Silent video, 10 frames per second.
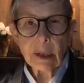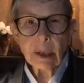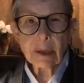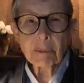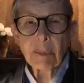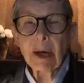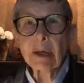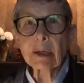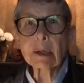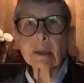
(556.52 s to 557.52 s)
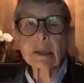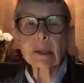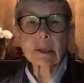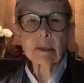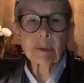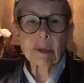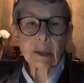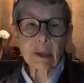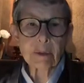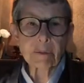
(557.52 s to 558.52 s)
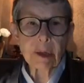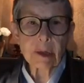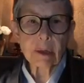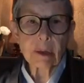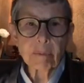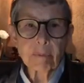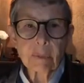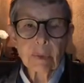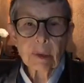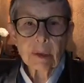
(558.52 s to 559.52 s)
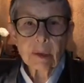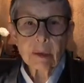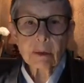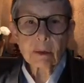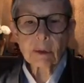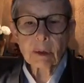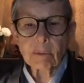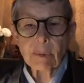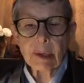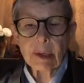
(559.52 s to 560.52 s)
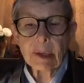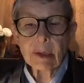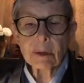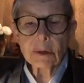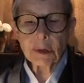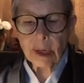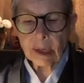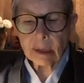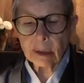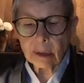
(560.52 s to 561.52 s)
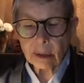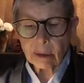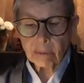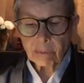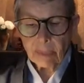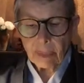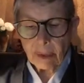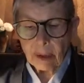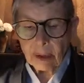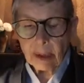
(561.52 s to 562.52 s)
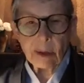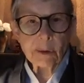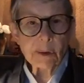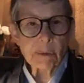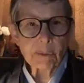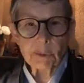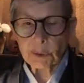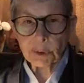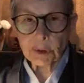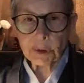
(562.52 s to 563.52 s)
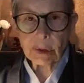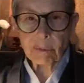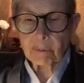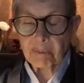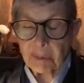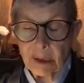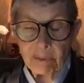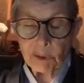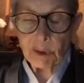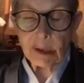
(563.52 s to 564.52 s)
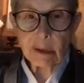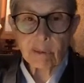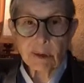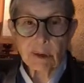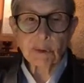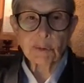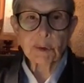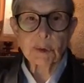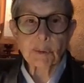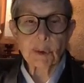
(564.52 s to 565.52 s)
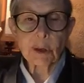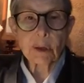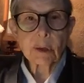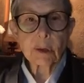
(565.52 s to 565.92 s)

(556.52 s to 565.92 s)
His mind, in a sense, had been clarified, so that when he chanted those rules, and we have no idea what those rules were,